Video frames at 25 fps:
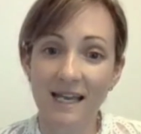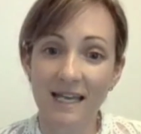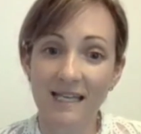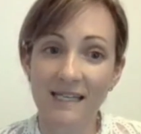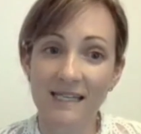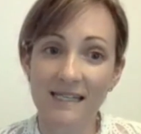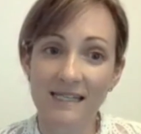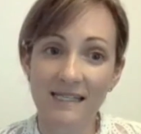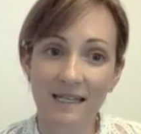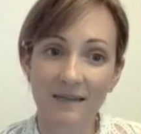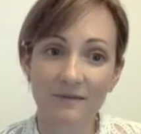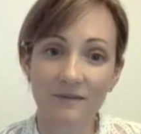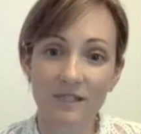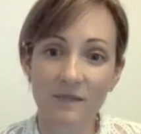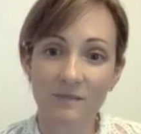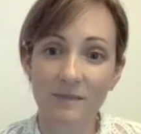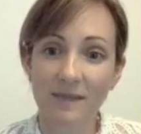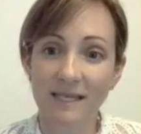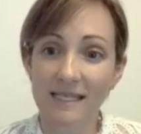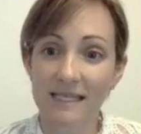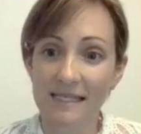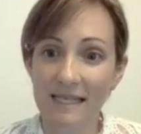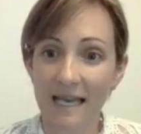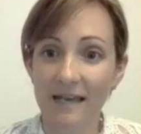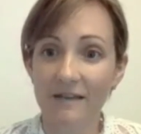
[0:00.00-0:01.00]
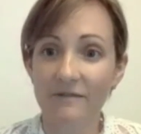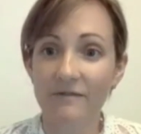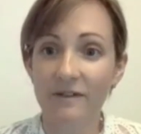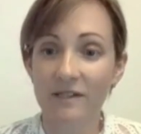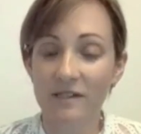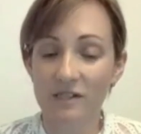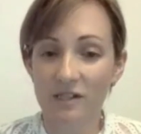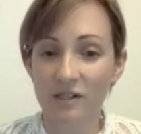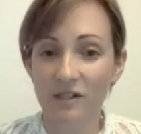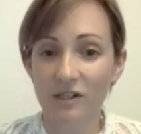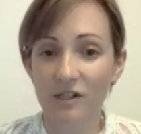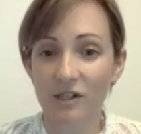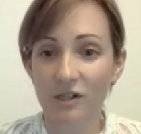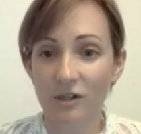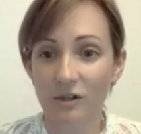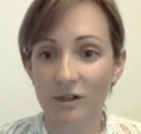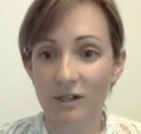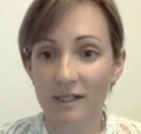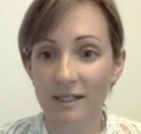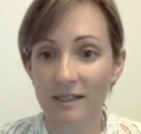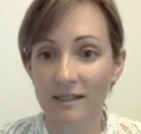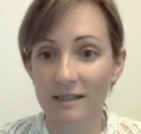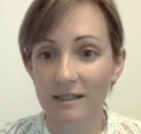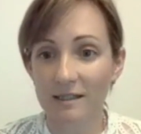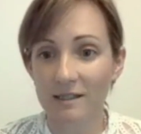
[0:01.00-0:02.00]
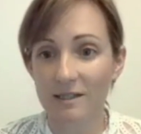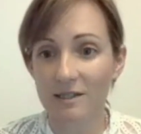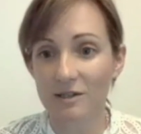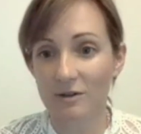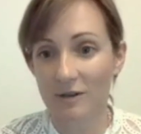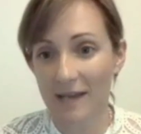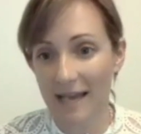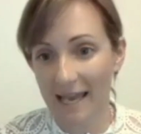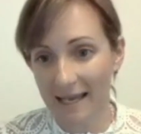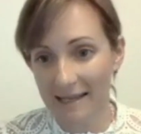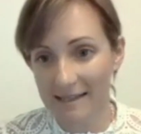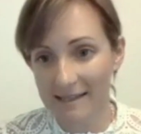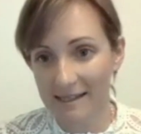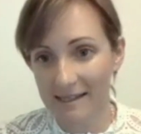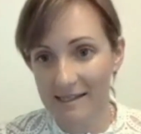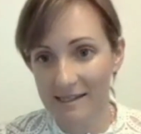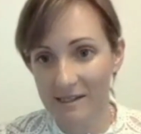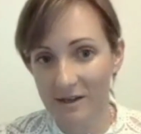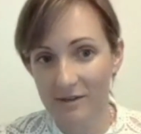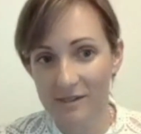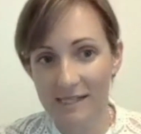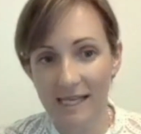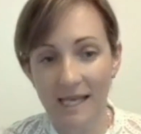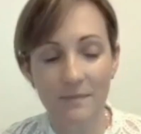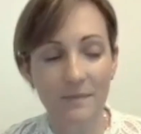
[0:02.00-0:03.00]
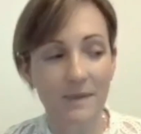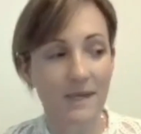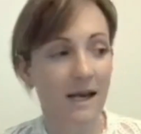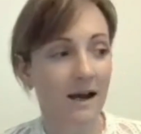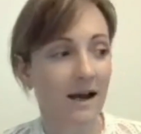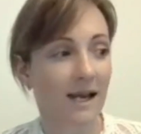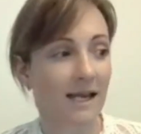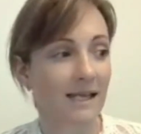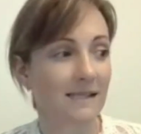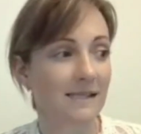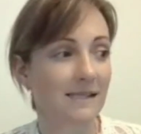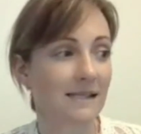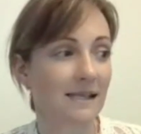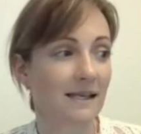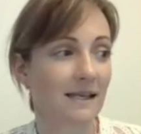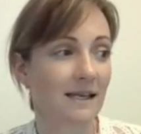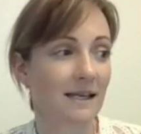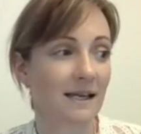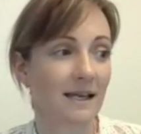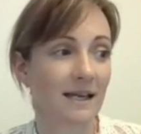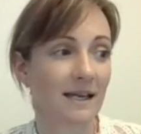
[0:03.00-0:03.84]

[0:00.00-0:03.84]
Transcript: is deemed to be safe and secure to access those APIs,